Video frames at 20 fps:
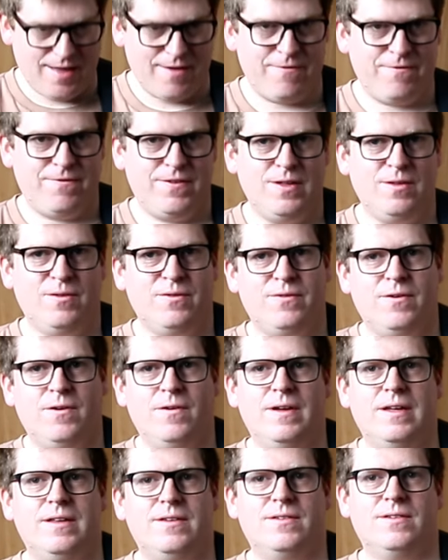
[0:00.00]
a feel
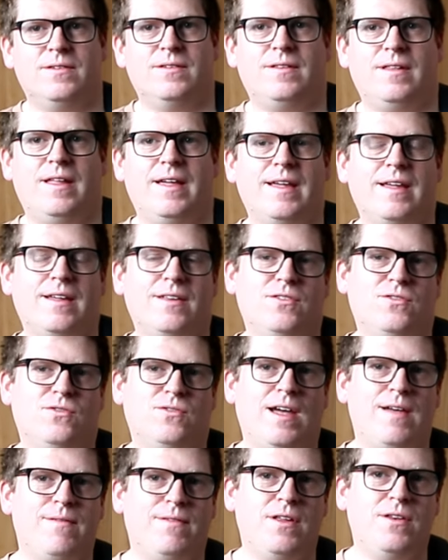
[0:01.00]
for it, just like
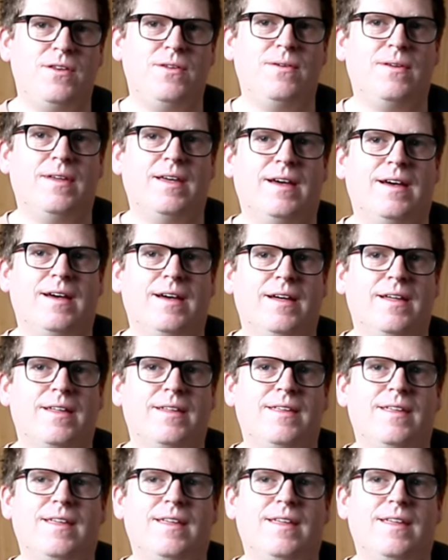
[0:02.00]
driving a new car.